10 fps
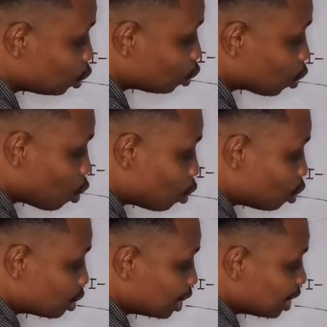to
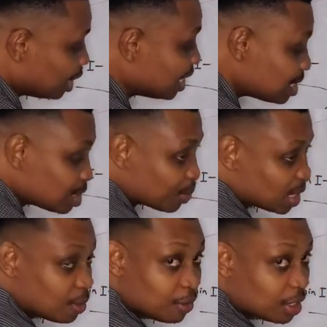the its
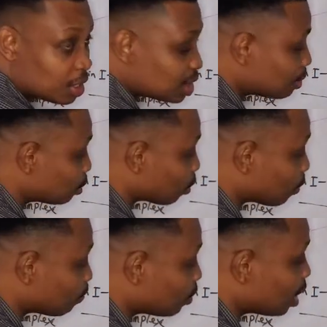specific receptor.
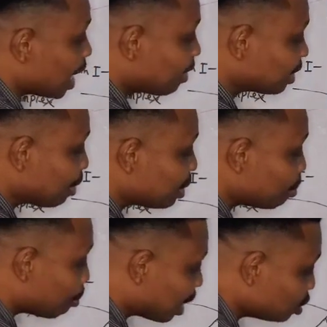After
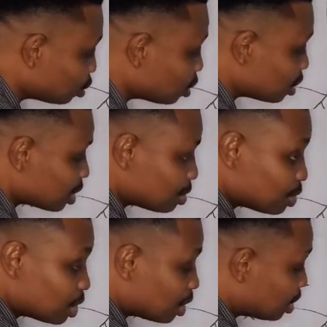being bound into the
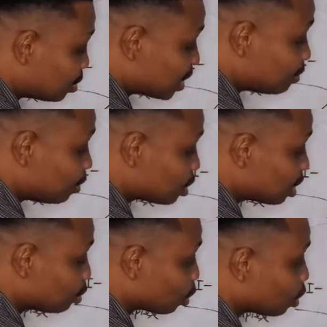specific
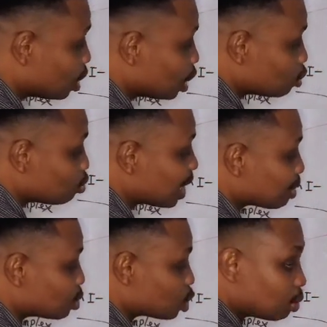receptor, it will be
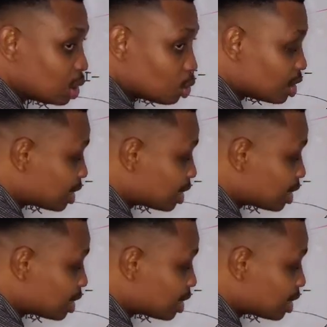absorbed into the